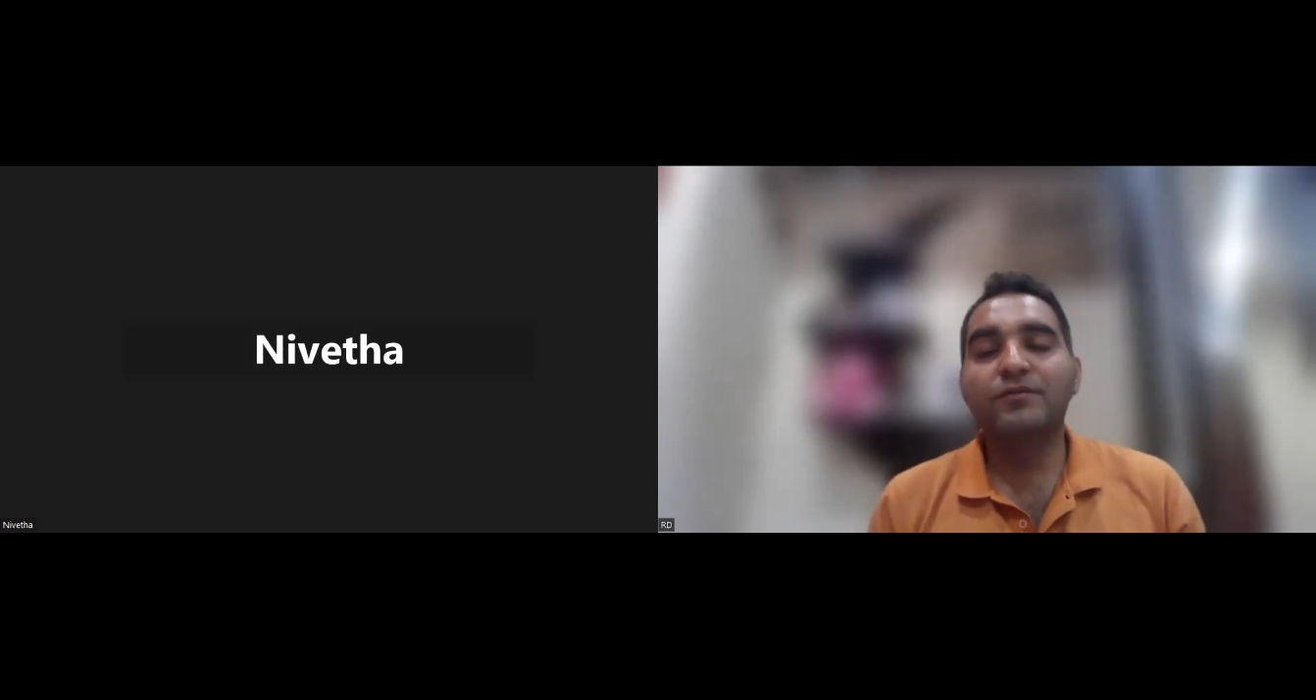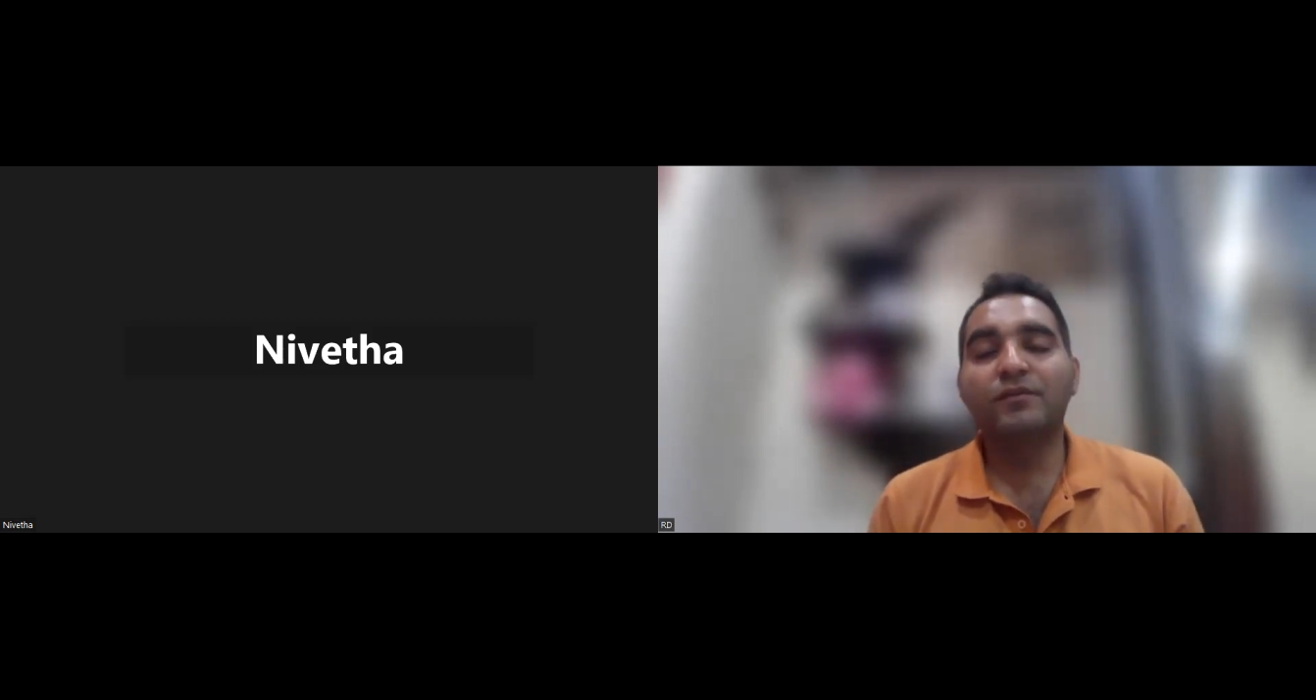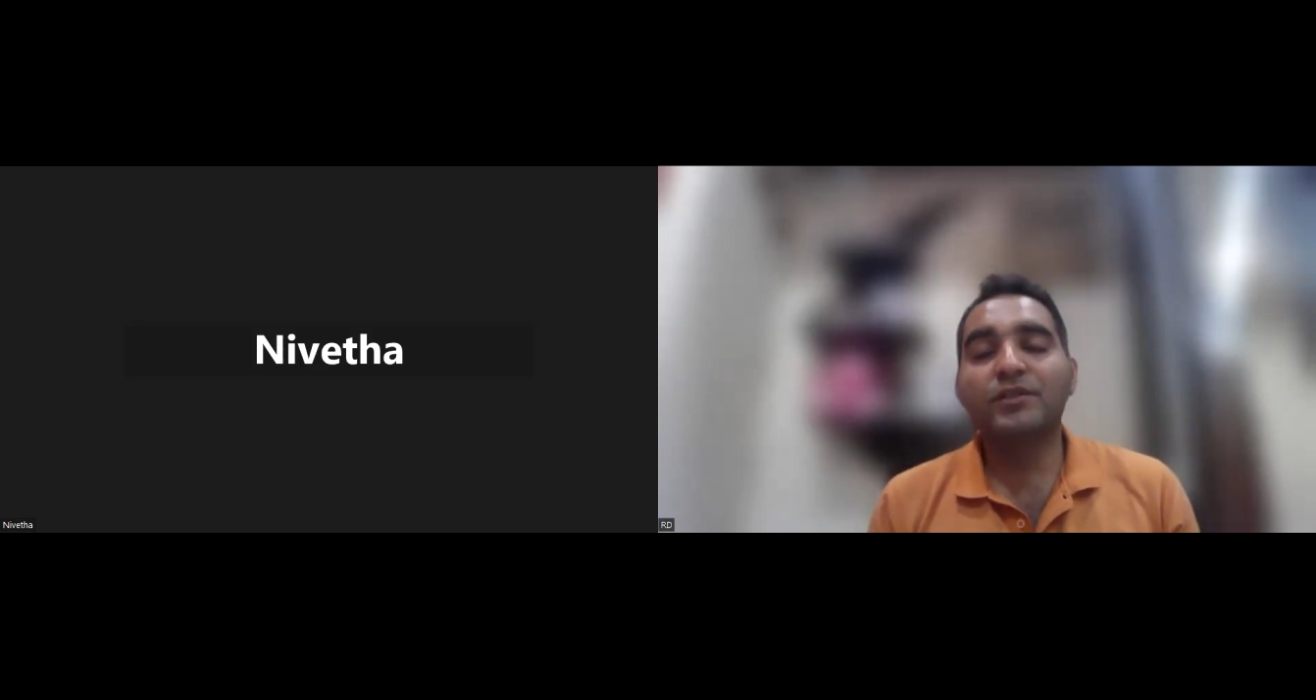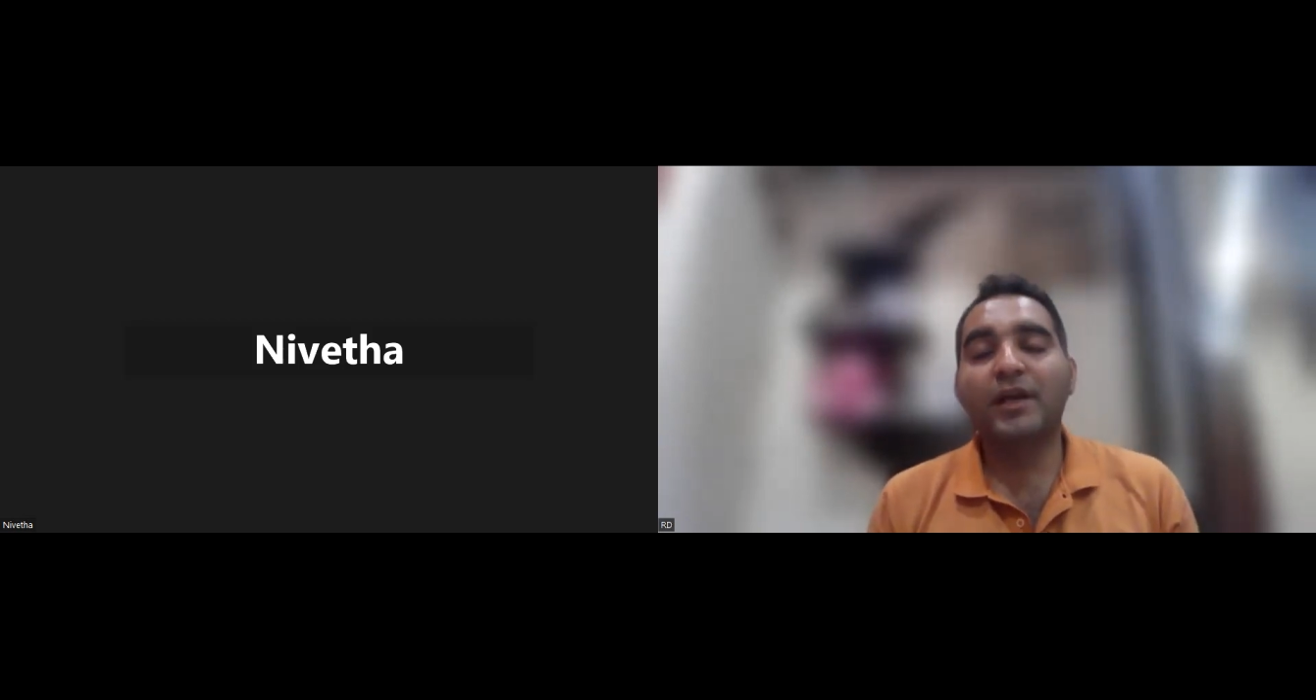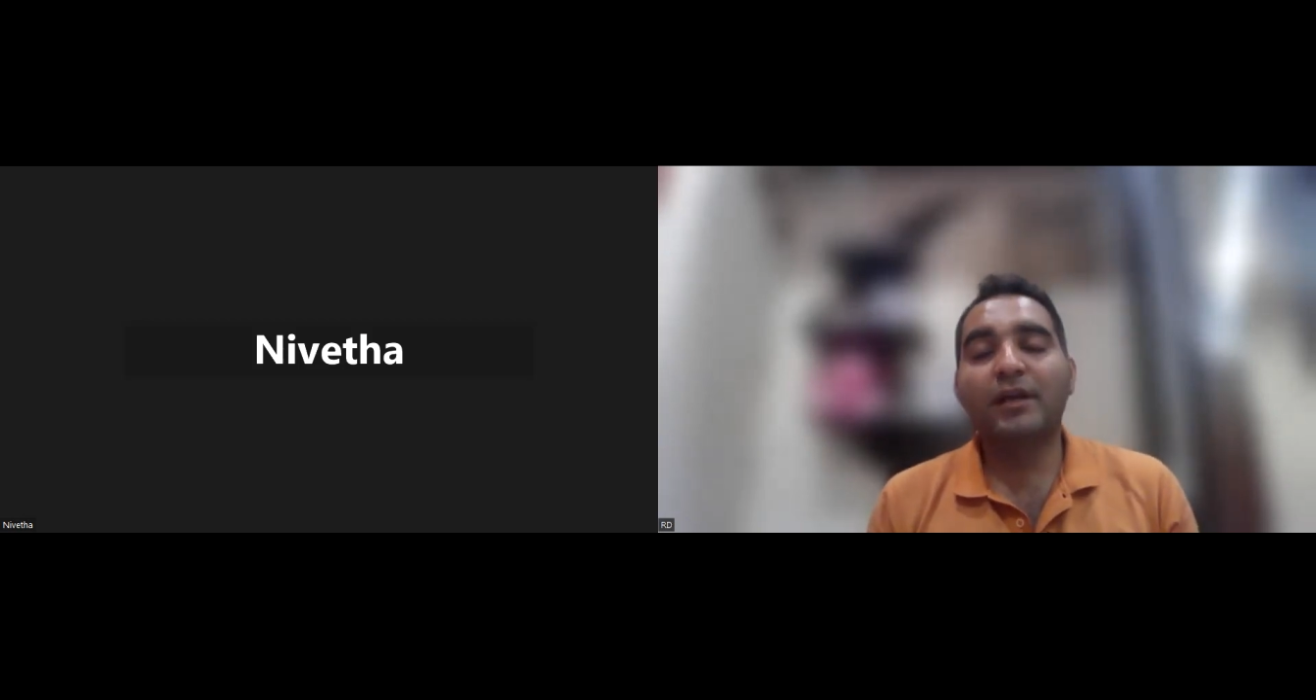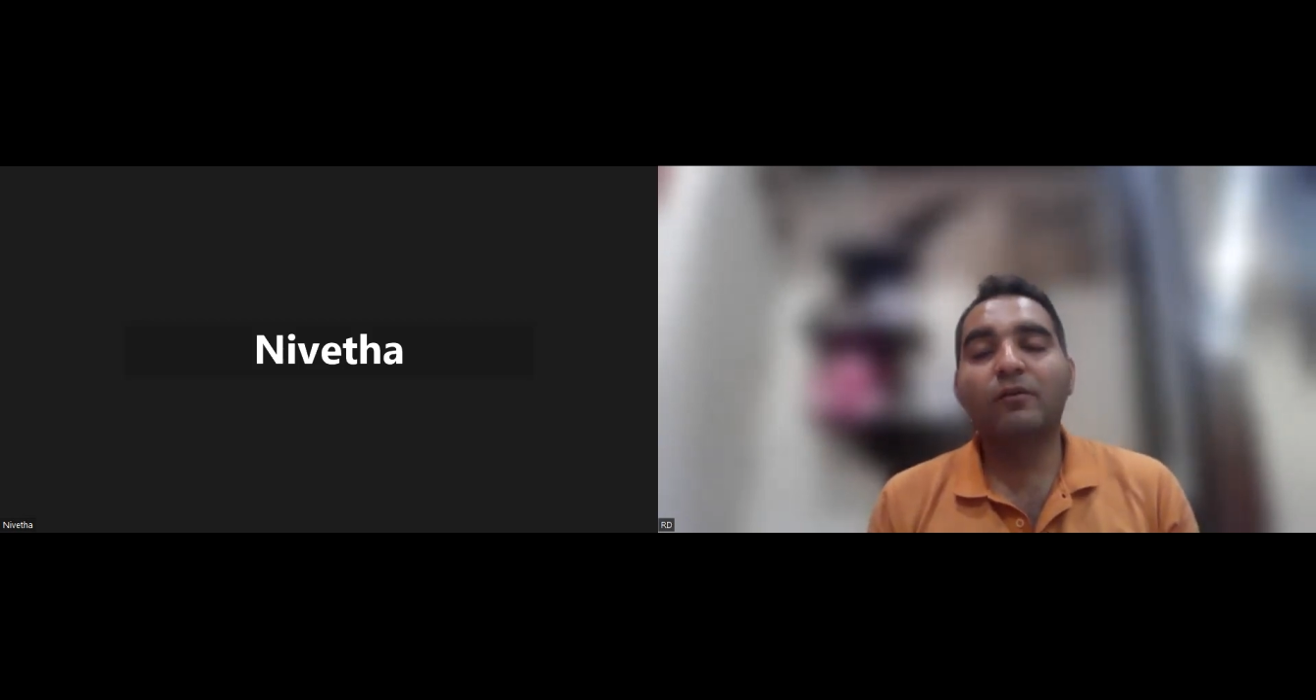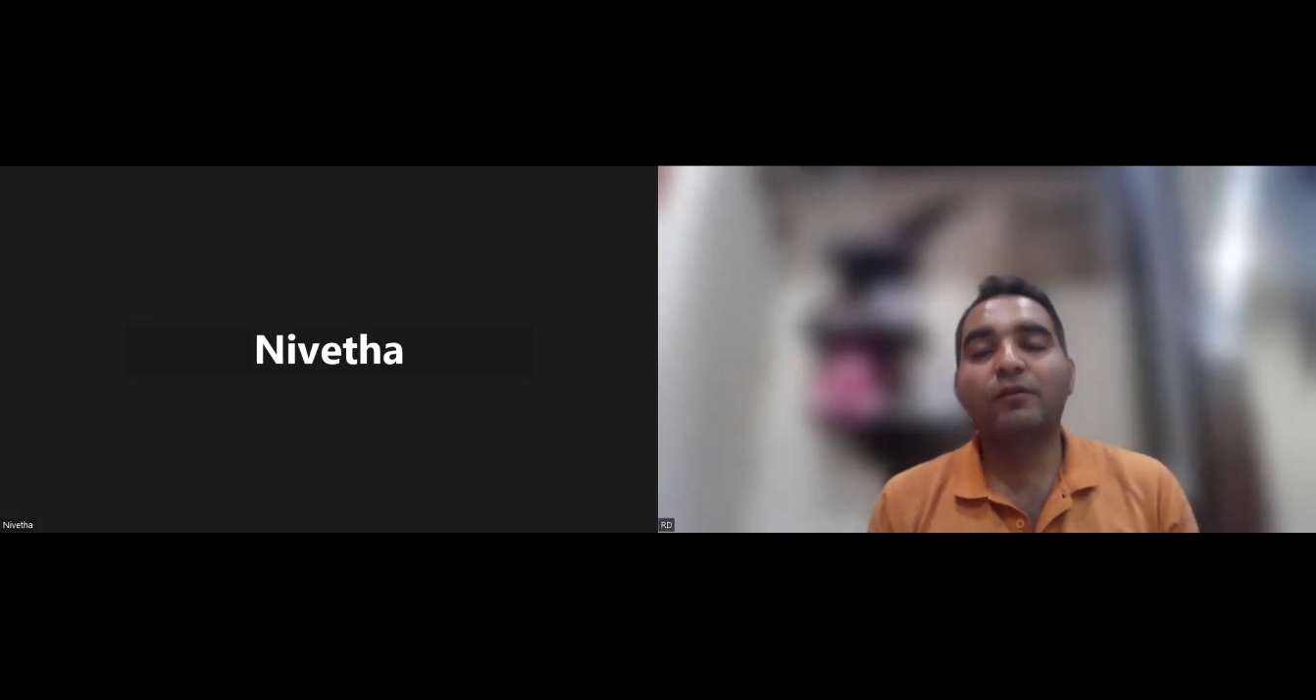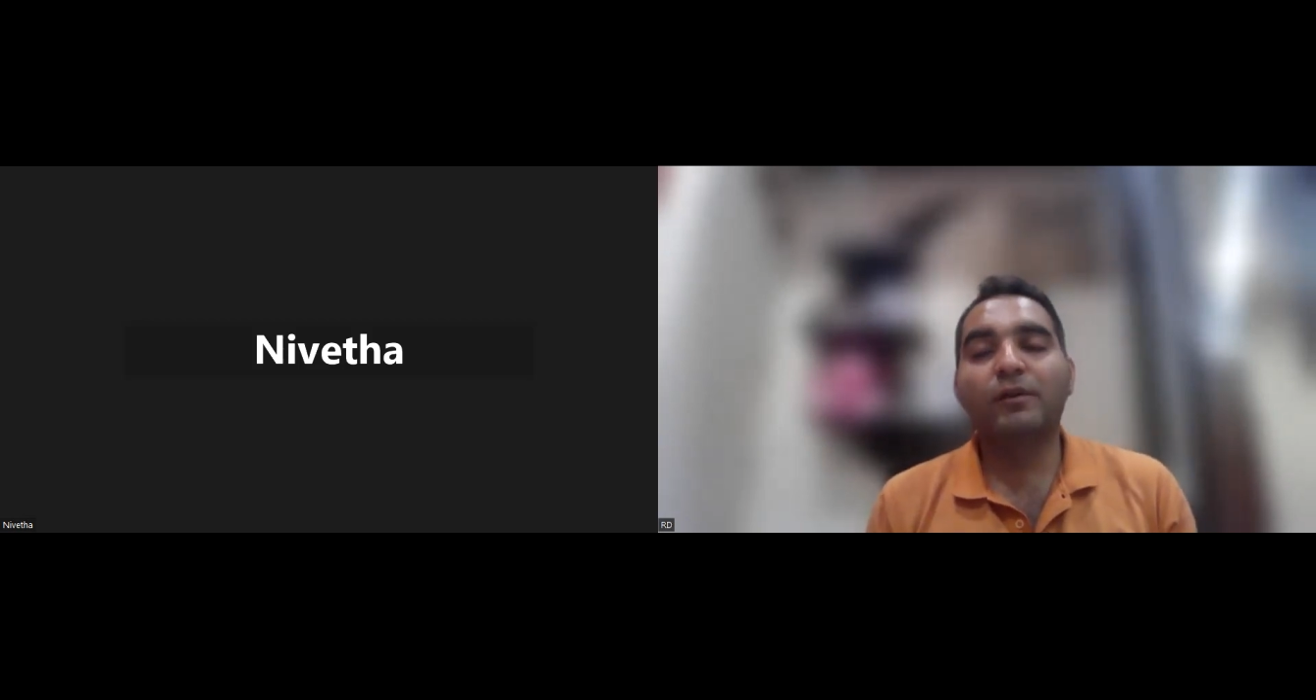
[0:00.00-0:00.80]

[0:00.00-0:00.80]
Which kind of